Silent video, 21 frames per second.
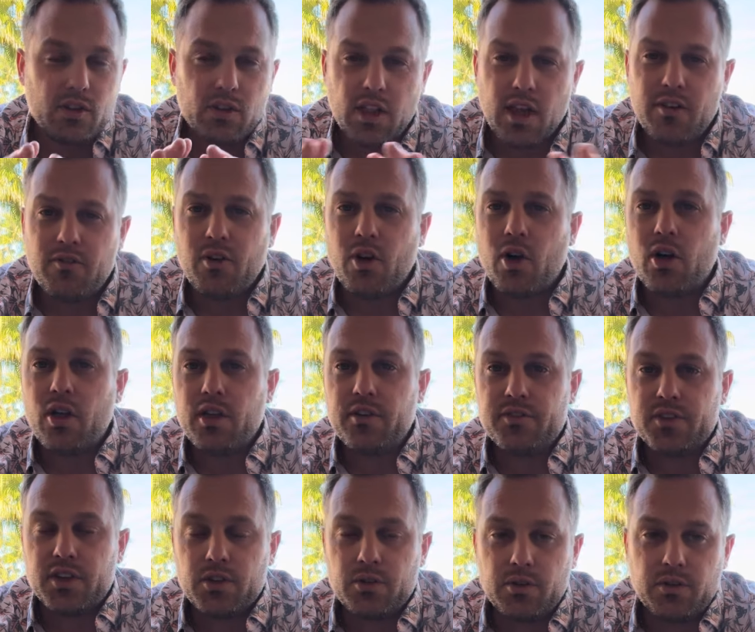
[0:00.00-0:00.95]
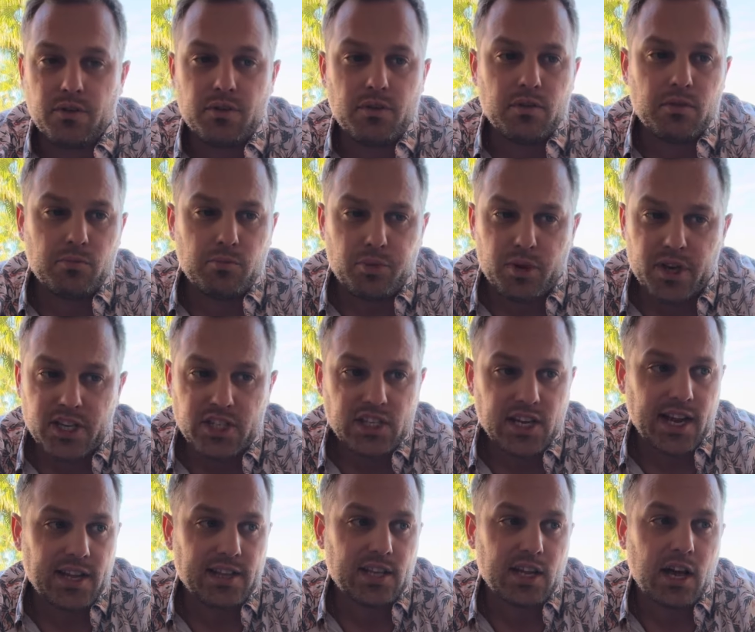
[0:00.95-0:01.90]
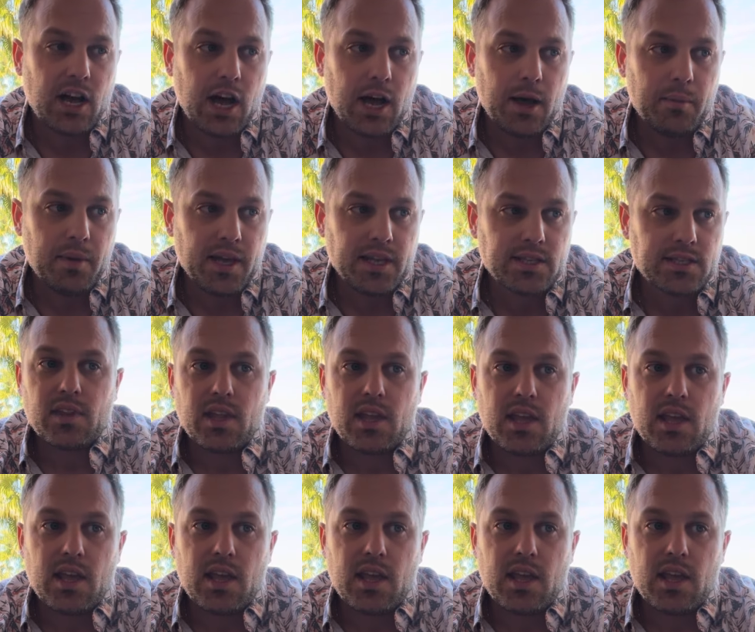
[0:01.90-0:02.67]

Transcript: Love all of you. Appreciate the comments.